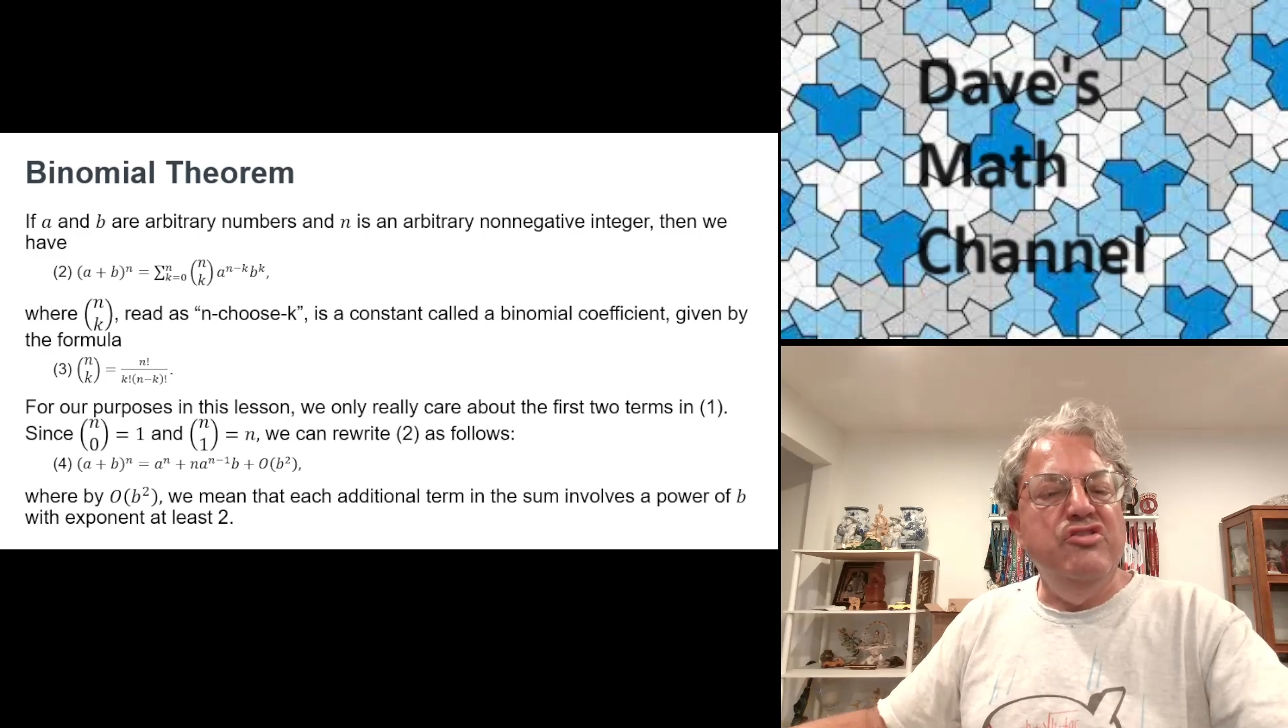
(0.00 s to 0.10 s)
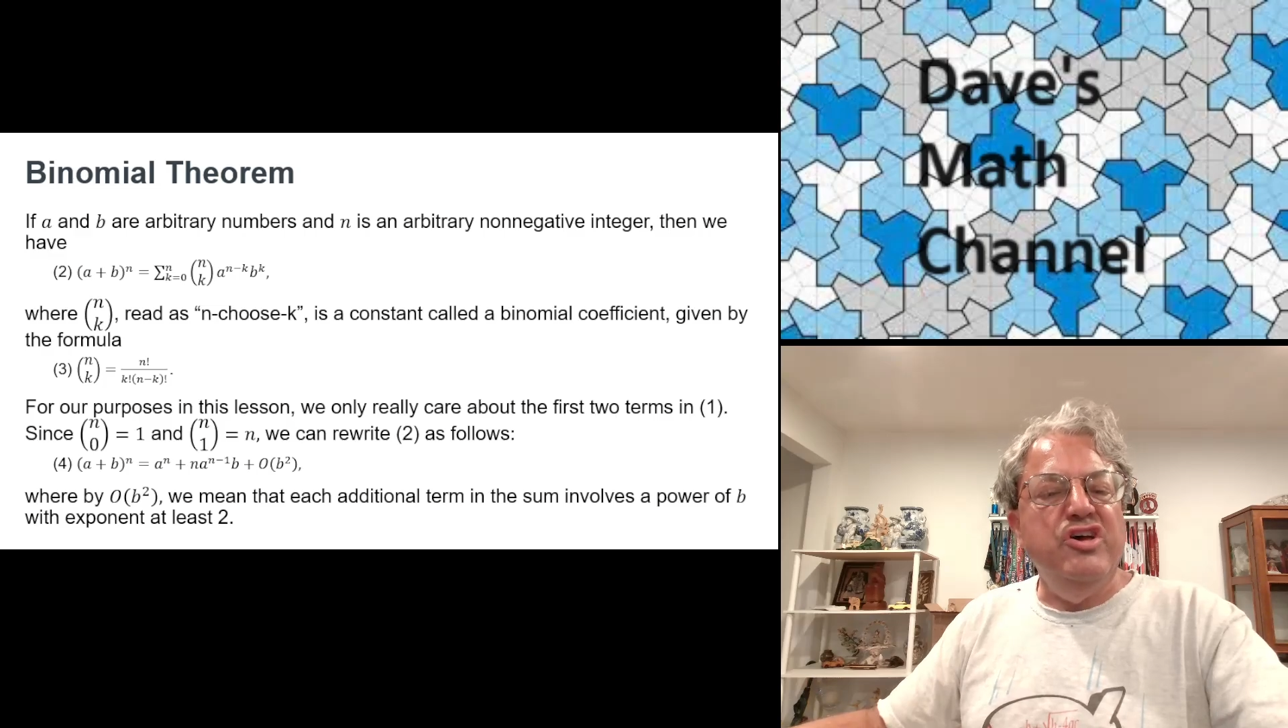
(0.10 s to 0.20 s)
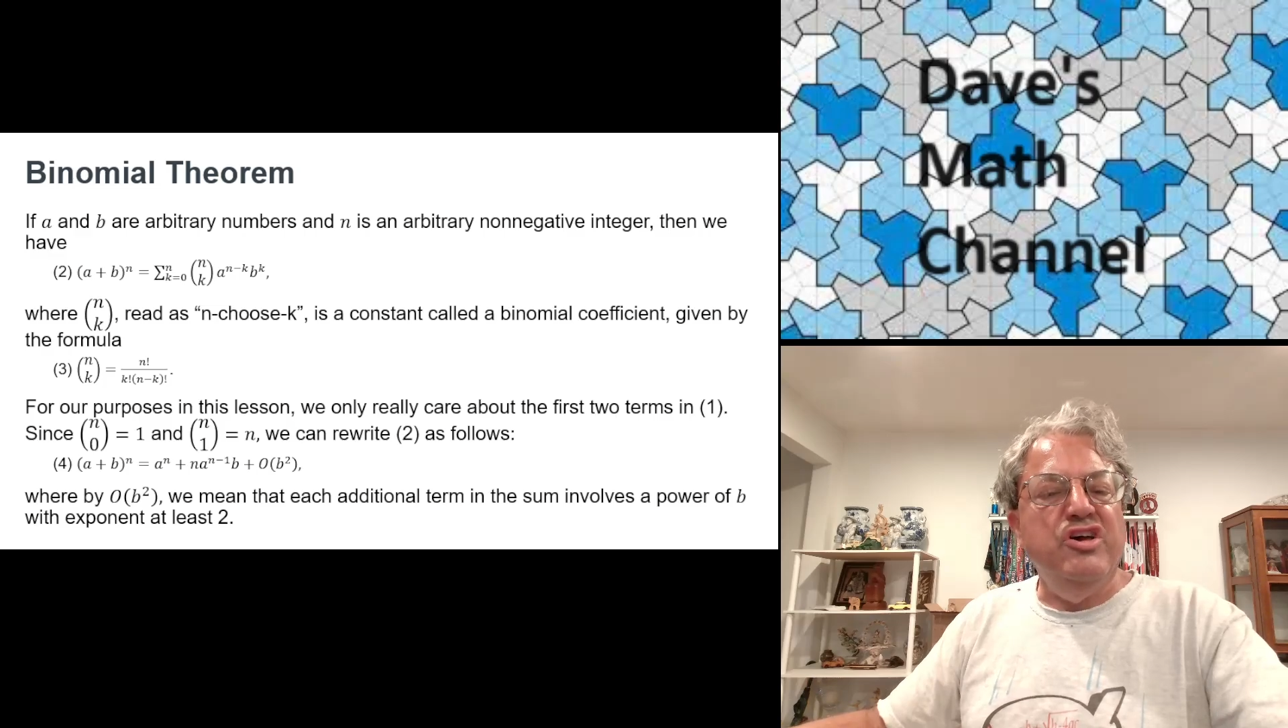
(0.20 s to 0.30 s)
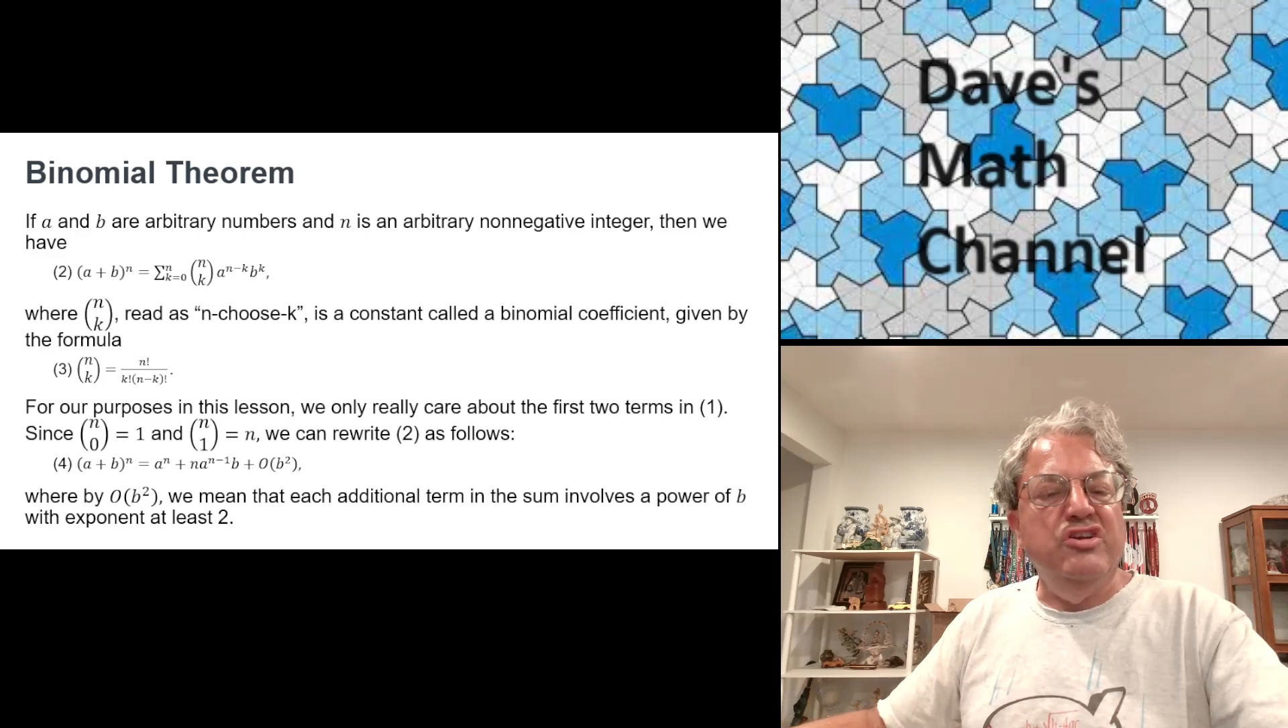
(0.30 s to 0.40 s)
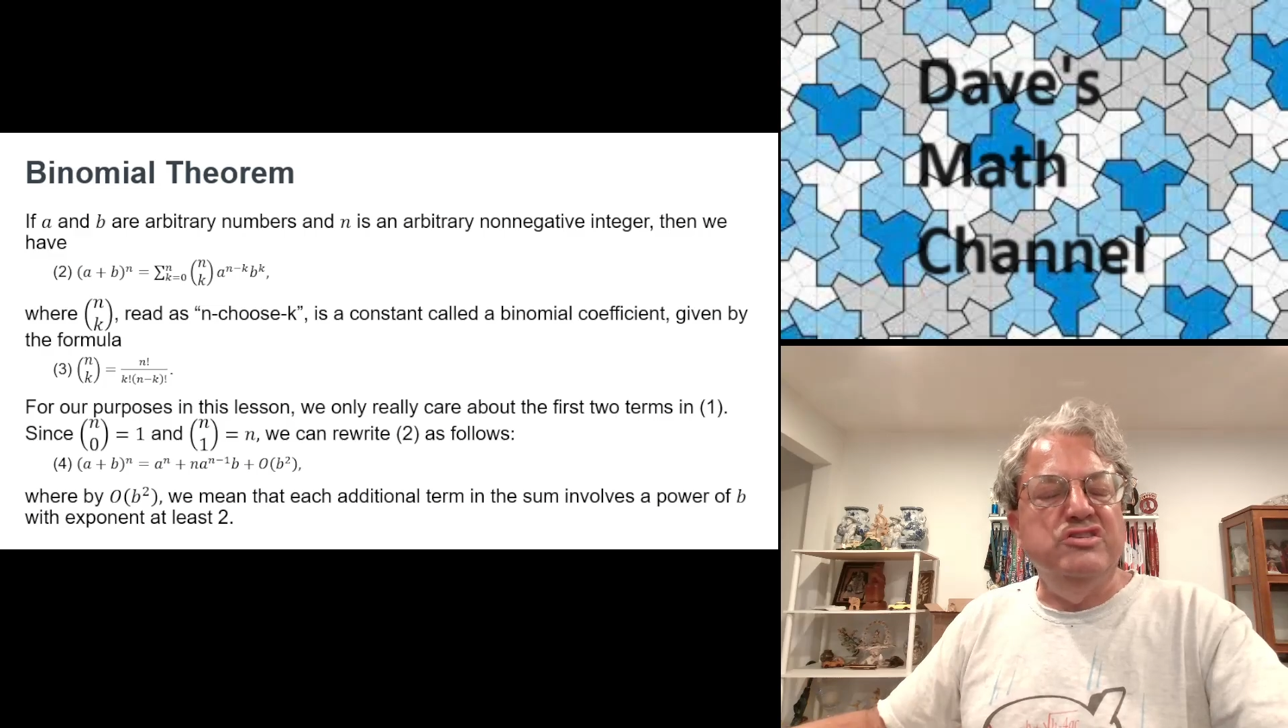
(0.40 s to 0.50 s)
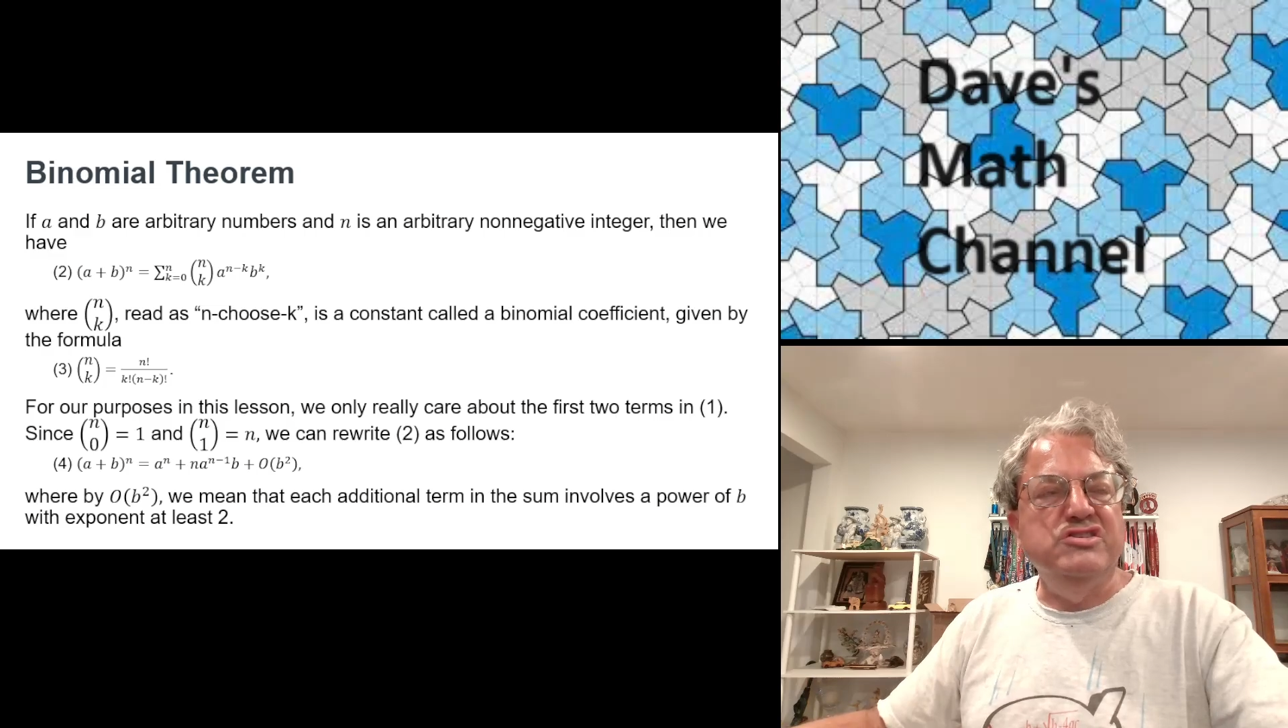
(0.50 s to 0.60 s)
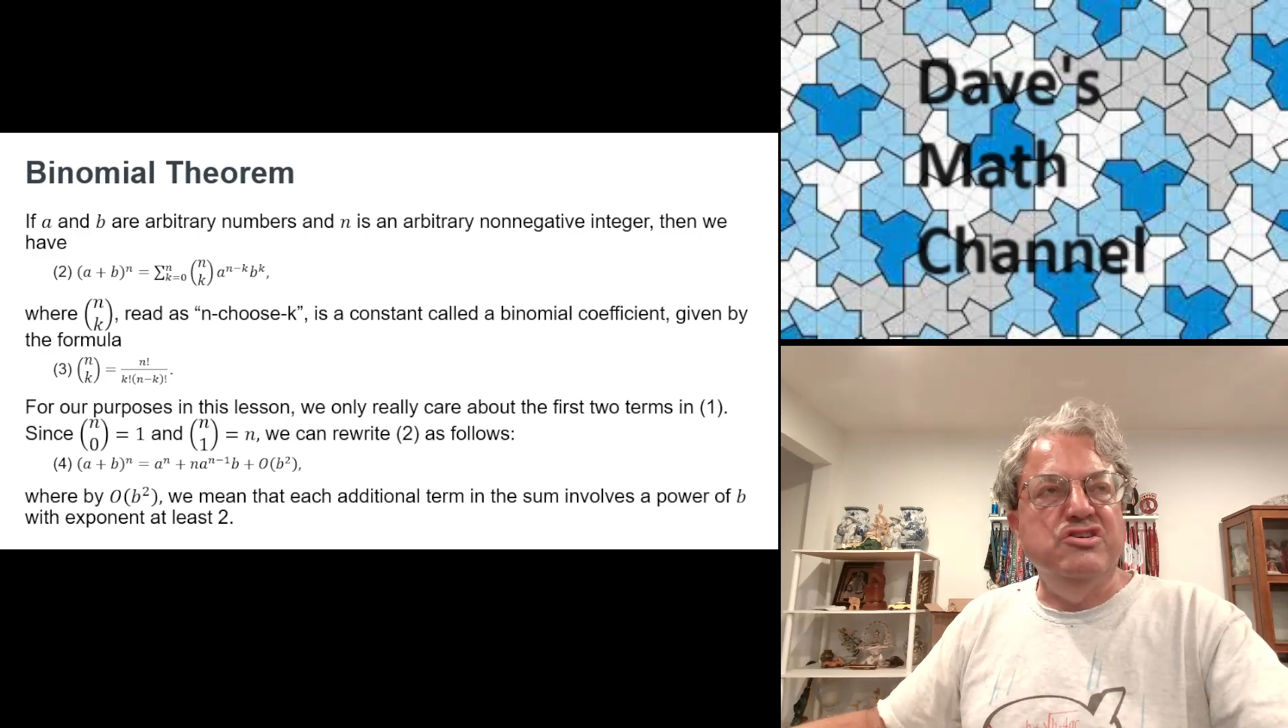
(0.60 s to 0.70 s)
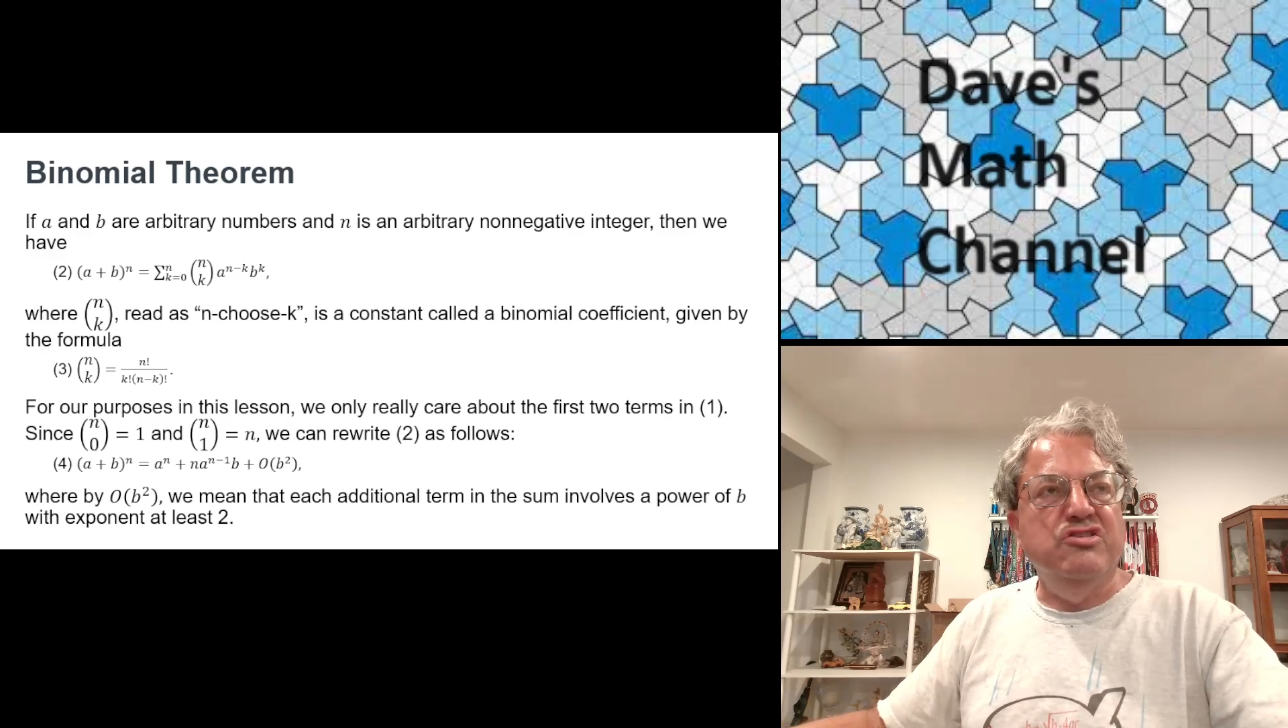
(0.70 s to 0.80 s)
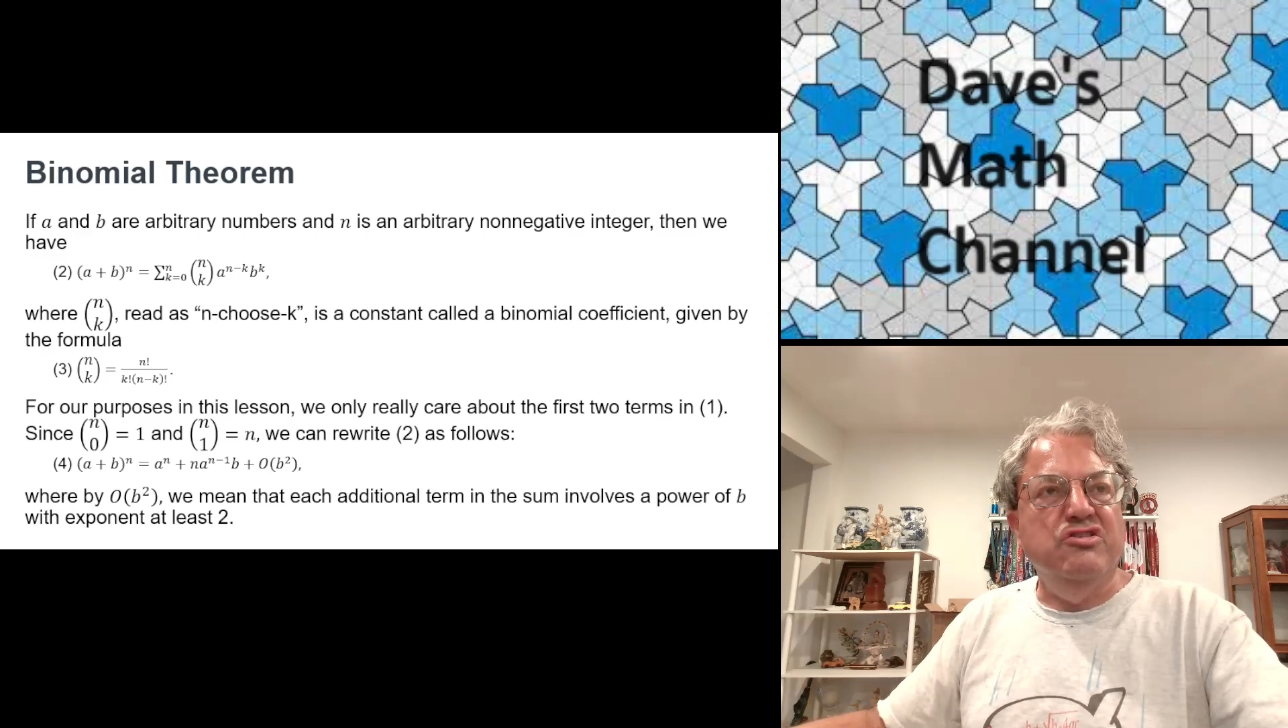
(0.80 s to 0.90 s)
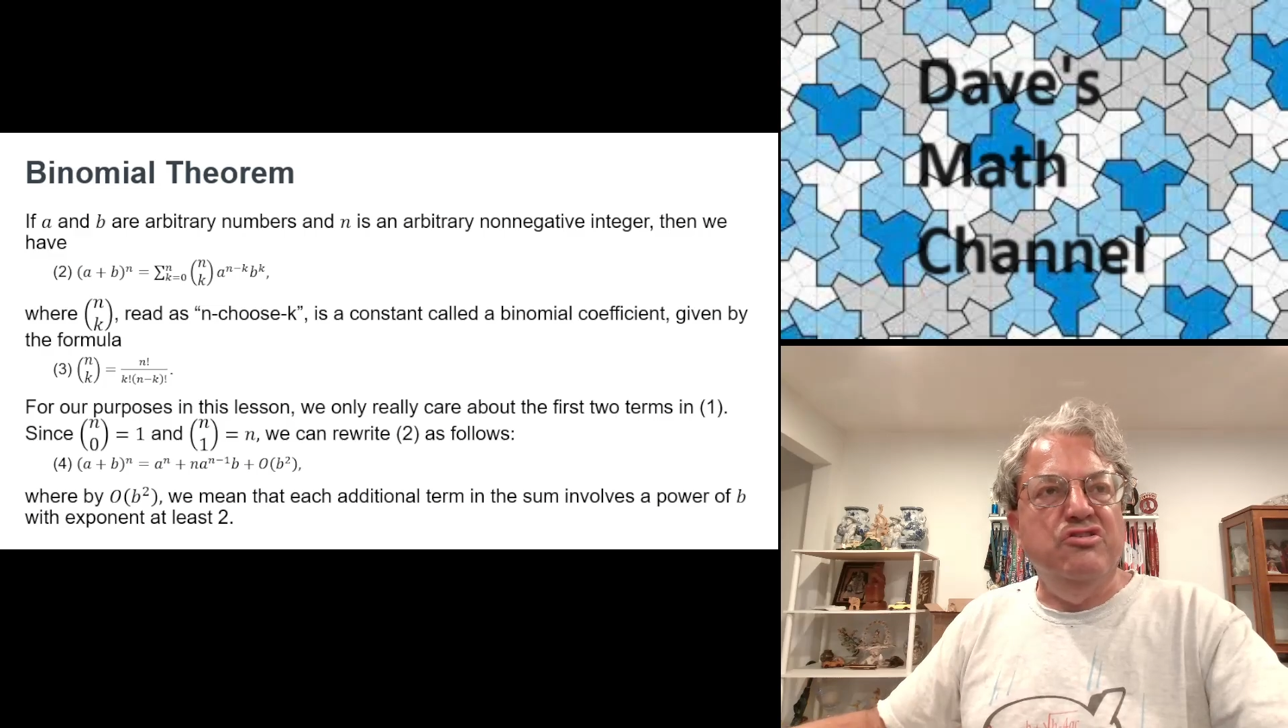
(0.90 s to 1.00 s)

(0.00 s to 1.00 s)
then it's going